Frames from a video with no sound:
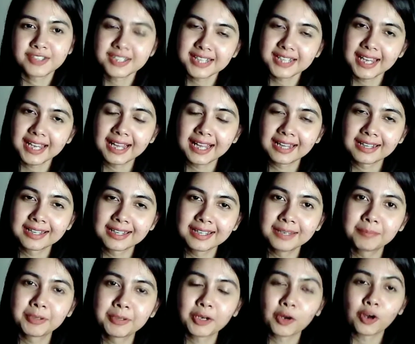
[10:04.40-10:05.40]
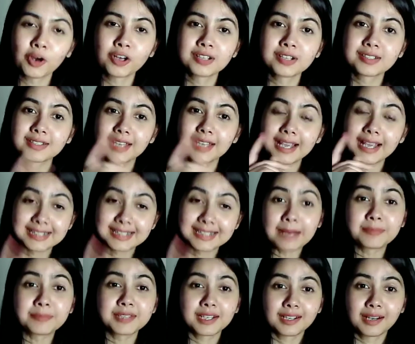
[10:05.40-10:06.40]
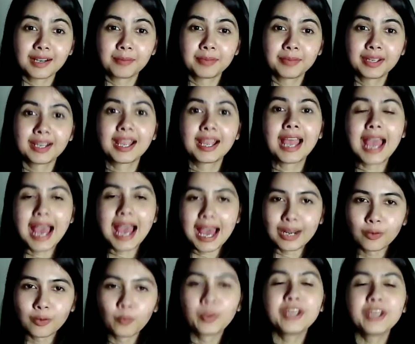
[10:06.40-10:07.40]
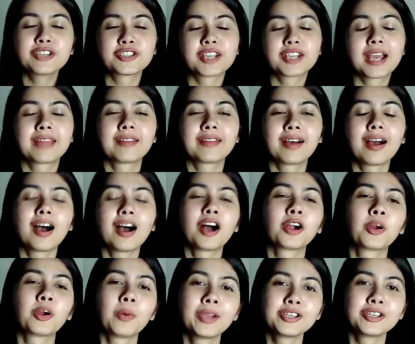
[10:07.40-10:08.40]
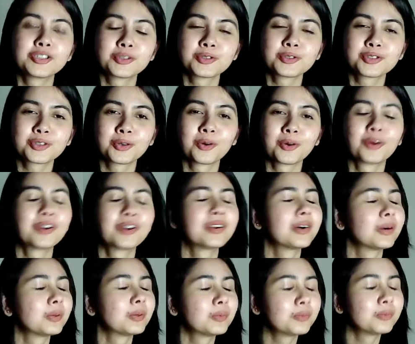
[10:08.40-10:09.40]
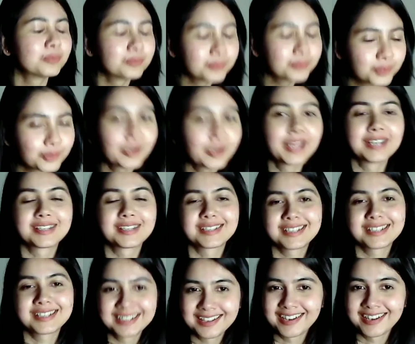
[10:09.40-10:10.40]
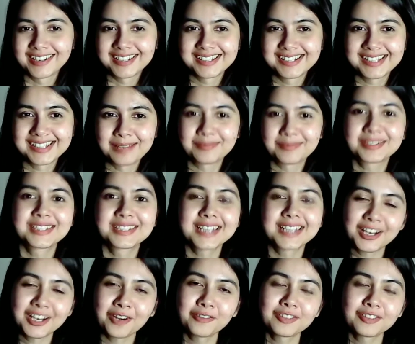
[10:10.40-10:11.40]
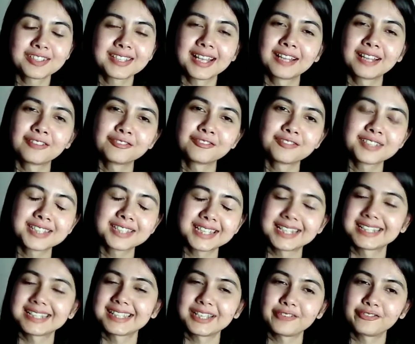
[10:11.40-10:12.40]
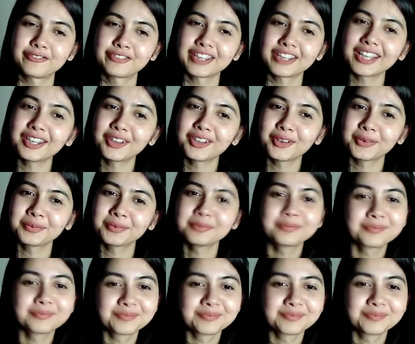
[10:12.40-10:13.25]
Stay healthy, because exams are coming and we together are going to score great in our exams. Take care of yourself. Stay safe. Thank you.